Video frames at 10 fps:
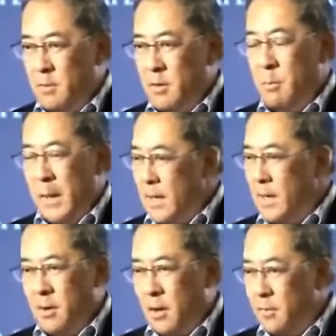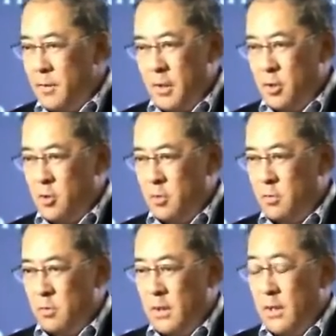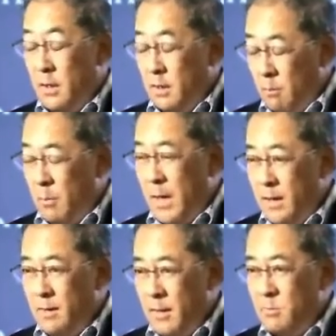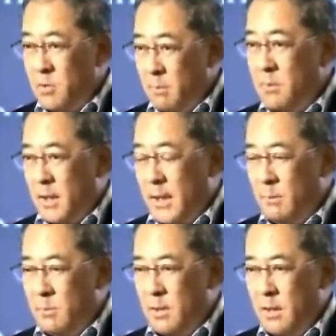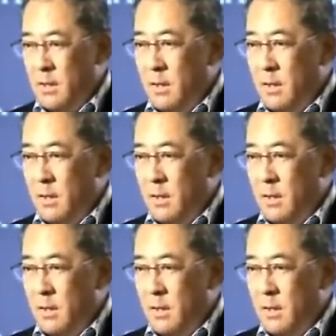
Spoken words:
debating all the issues, and debating them sometimes